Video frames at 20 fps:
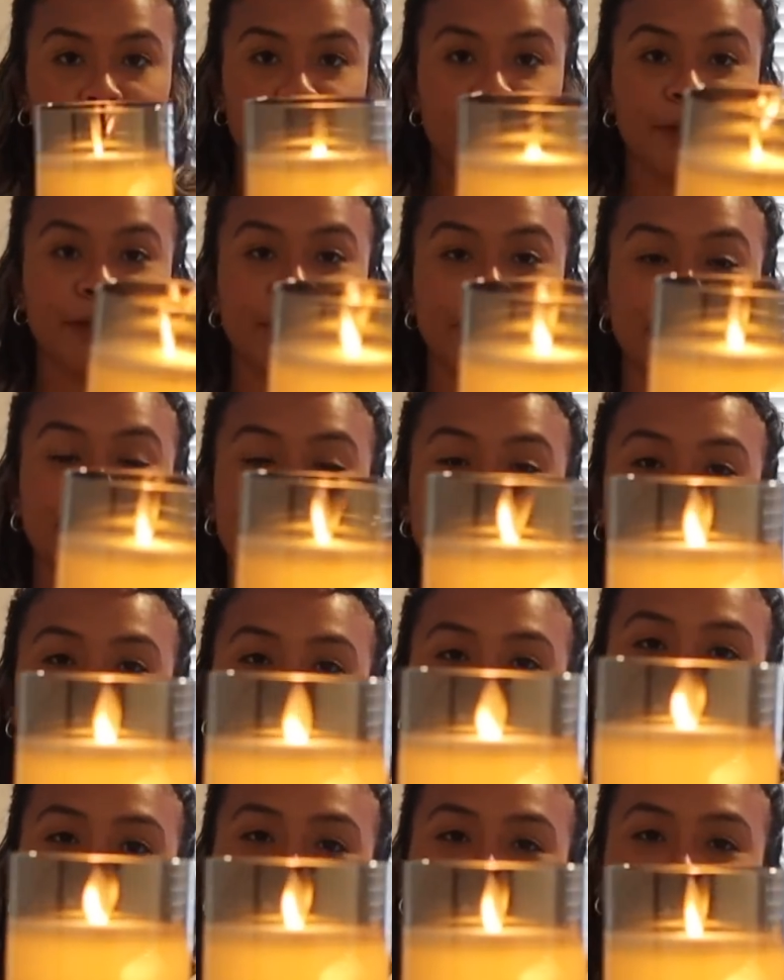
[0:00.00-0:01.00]
But look
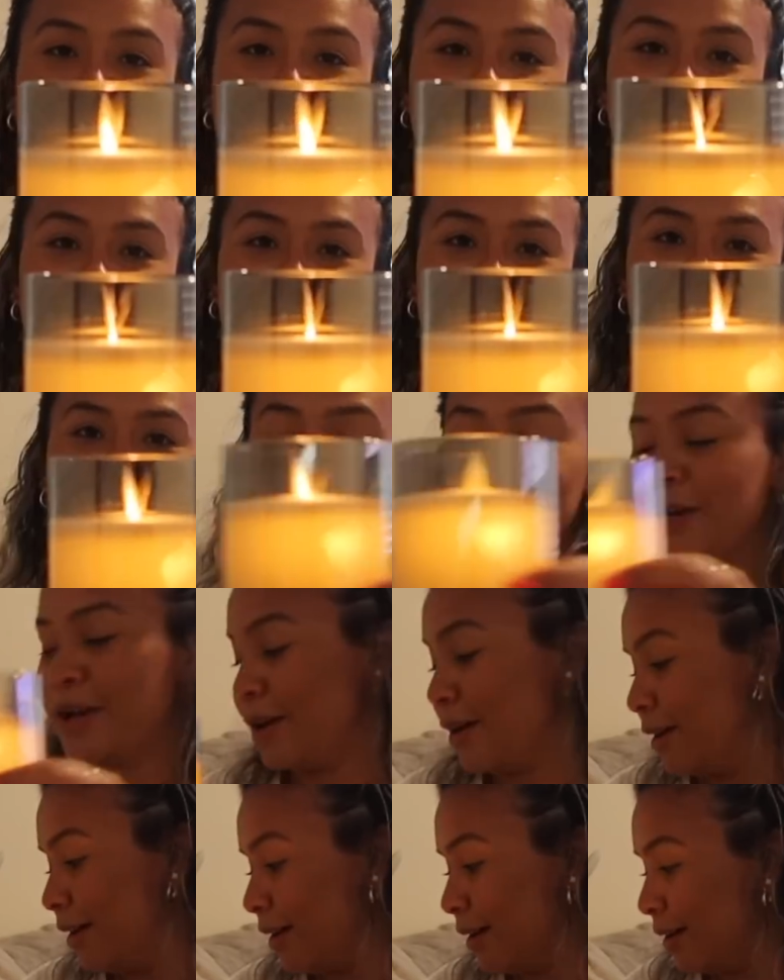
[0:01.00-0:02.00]
at how beautiful
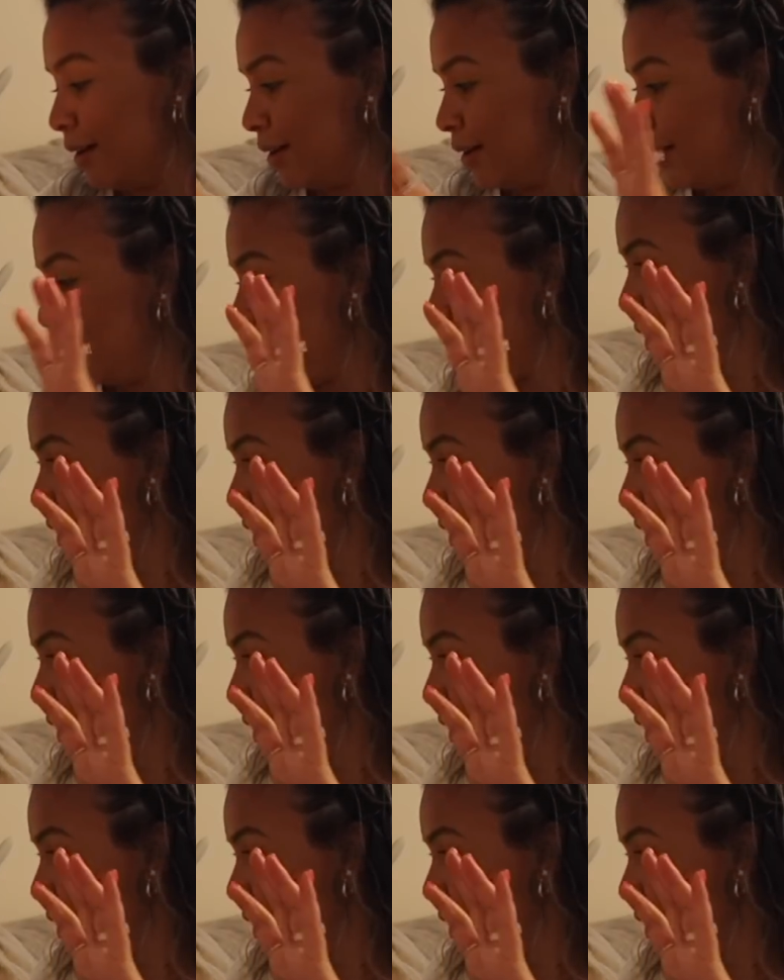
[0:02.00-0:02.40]
they are.